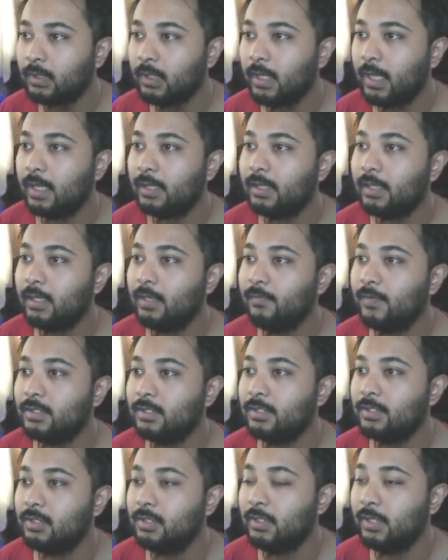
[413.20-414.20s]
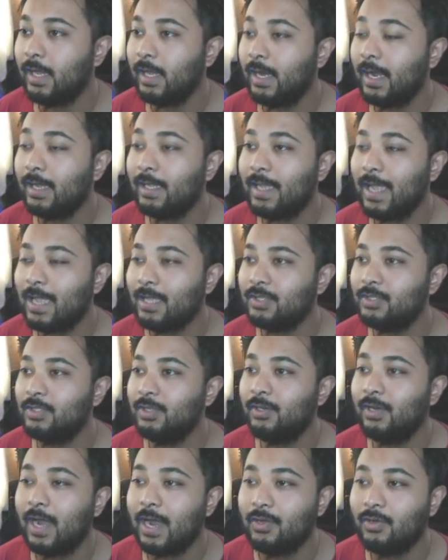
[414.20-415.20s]
and they invest the shield, and I catch
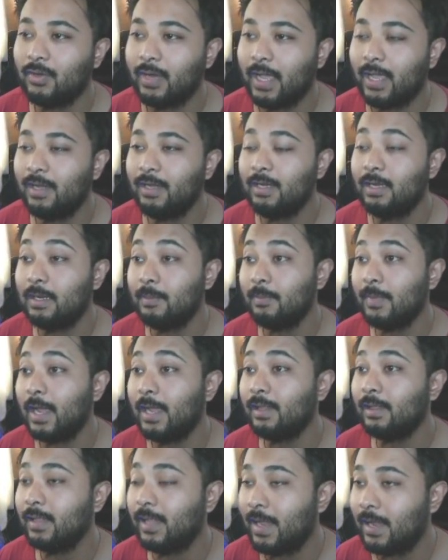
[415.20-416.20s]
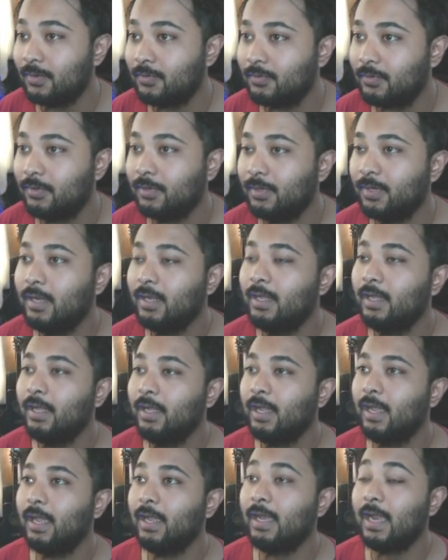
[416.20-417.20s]
their Hydro Cannon in my Lantern.
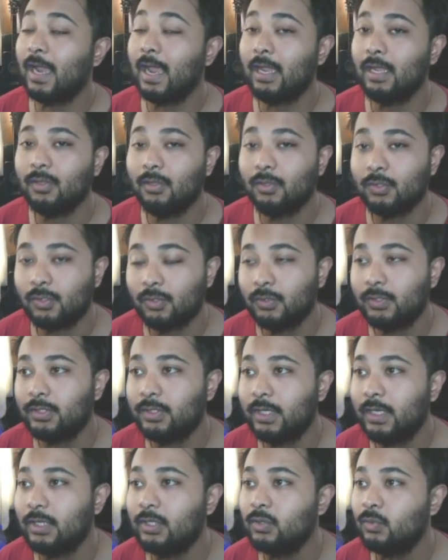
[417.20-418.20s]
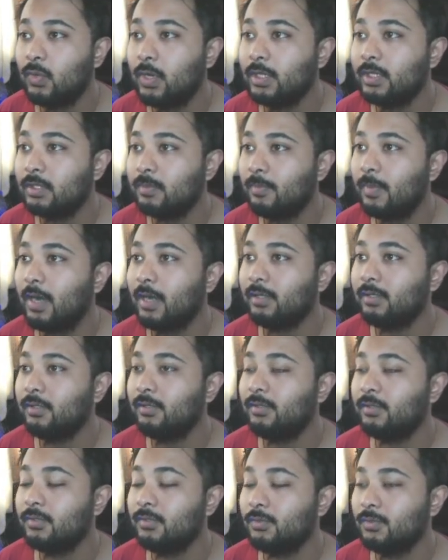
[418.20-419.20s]
And I also sneaked one Spark
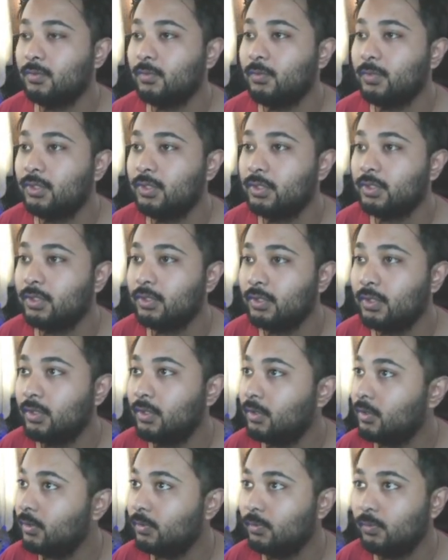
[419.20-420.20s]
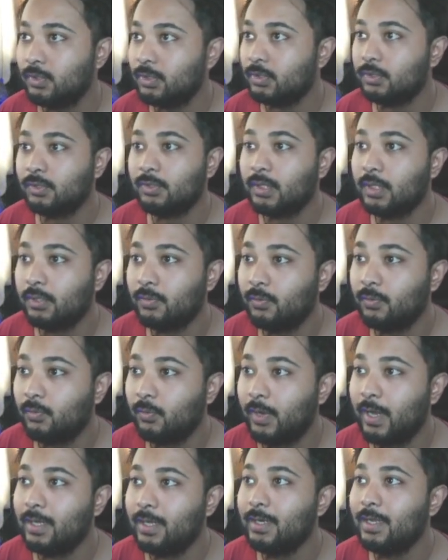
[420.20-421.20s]
there, so which is like
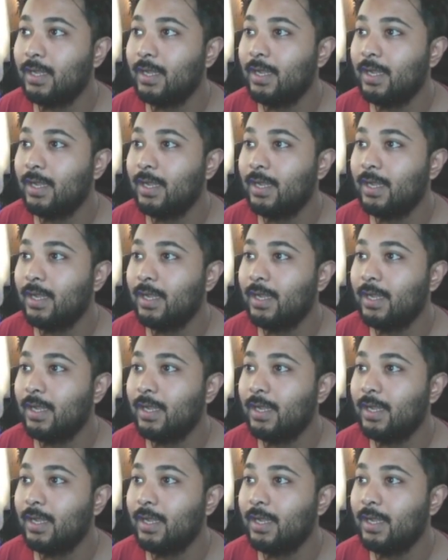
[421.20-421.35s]
great.